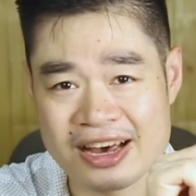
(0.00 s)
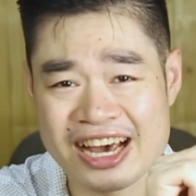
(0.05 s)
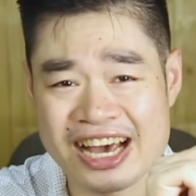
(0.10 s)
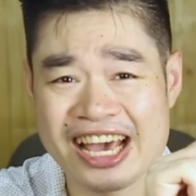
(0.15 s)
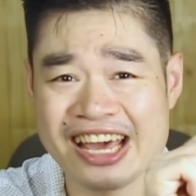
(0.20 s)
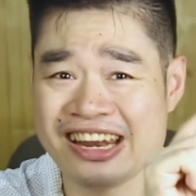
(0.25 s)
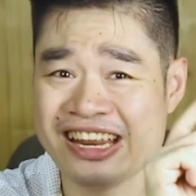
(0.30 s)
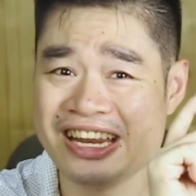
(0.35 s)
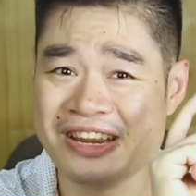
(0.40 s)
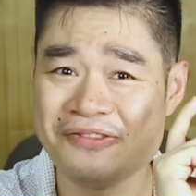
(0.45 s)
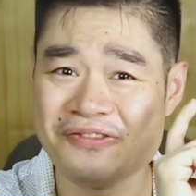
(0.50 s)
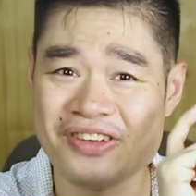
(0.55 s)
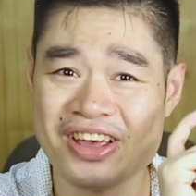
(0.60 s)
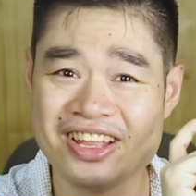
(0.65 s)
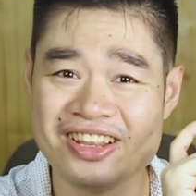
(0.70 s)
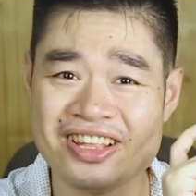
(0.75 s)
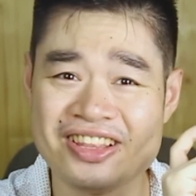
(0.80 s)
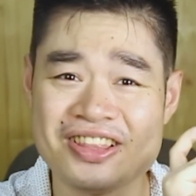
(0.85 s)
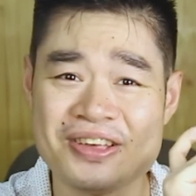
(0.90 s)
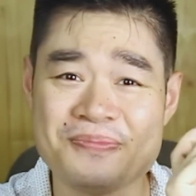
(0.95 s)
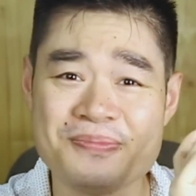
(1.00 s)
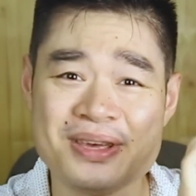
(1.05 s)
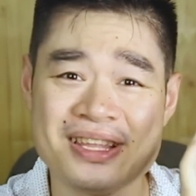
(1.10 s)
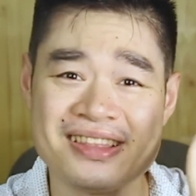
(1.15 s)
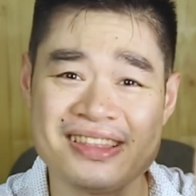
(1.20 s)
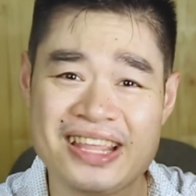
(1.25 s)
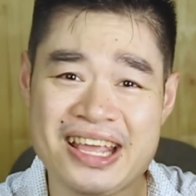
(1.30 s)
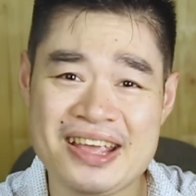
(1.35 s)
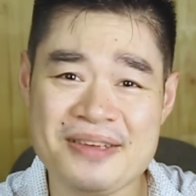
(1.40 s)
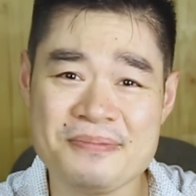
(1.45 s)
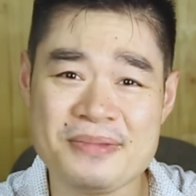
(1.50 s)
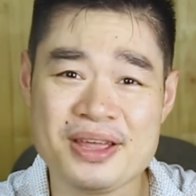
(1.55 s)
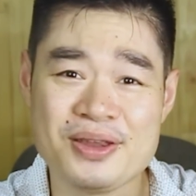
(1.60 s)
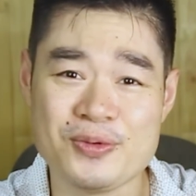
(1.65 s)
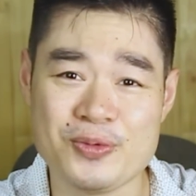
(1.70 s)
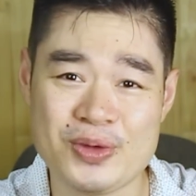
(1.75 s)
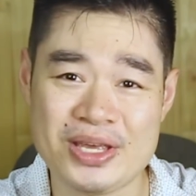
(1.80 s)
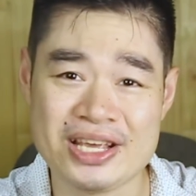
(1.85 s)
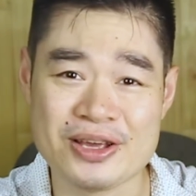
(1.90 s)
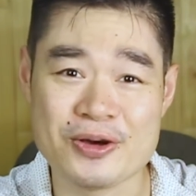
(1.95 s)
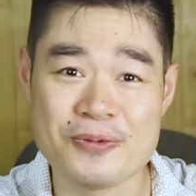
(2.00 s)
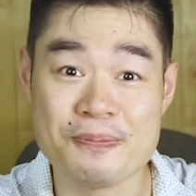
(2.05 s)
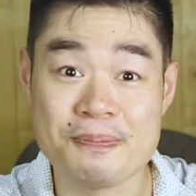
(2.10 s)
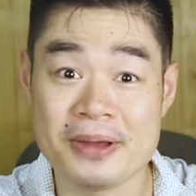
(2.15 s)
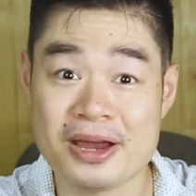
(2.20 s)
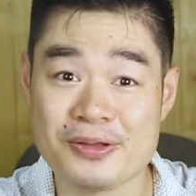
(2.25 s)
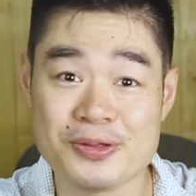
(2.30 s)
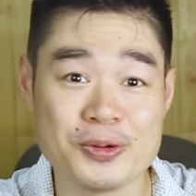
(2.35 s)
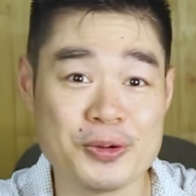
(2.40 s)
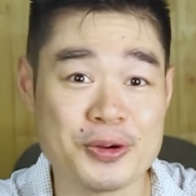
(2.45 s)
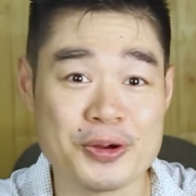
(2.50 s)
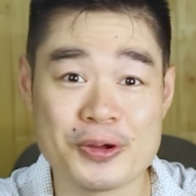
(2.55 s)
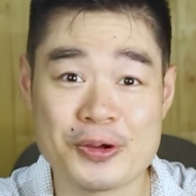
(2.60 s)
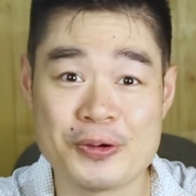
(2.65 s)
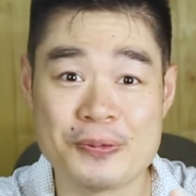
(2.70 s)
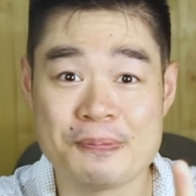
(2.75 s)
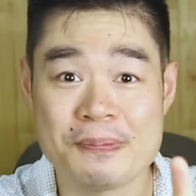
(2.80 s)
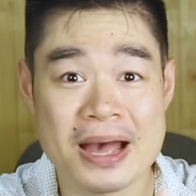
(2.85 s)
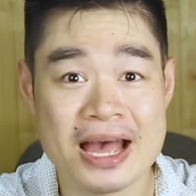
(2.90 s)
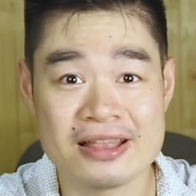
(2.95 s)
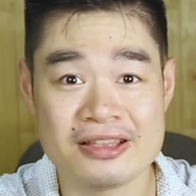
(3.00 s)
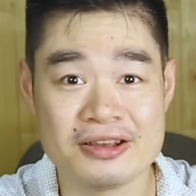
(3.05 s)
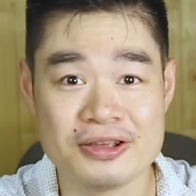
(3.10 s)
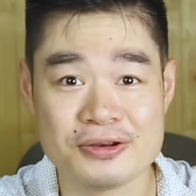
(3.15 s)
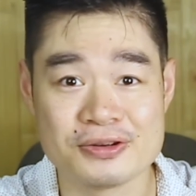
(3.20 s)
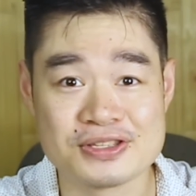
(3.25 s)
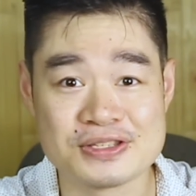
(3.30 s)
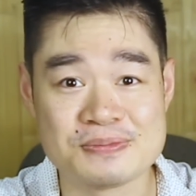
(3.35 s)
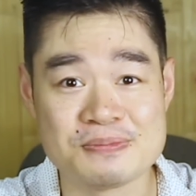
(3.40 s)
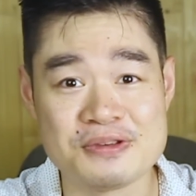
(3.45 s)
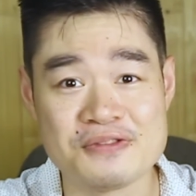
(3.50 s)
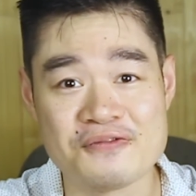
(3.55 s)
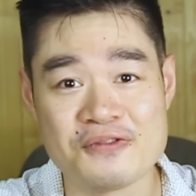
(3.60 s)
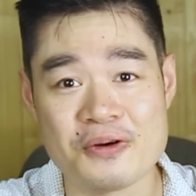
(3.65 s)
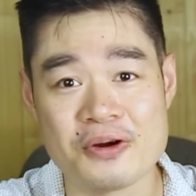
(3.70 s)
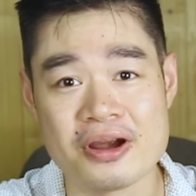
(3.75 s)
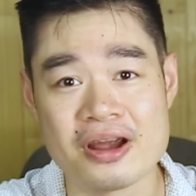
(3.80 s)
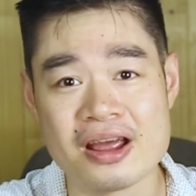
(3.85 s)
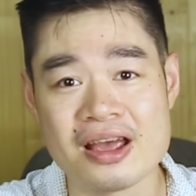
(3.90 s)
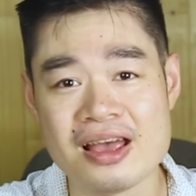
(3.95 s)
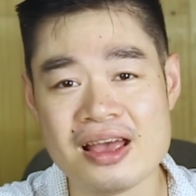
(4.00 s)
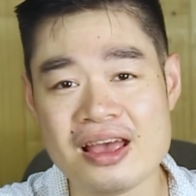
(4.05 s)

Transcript: I really find it a bit tame and weak compared to her compatriots before,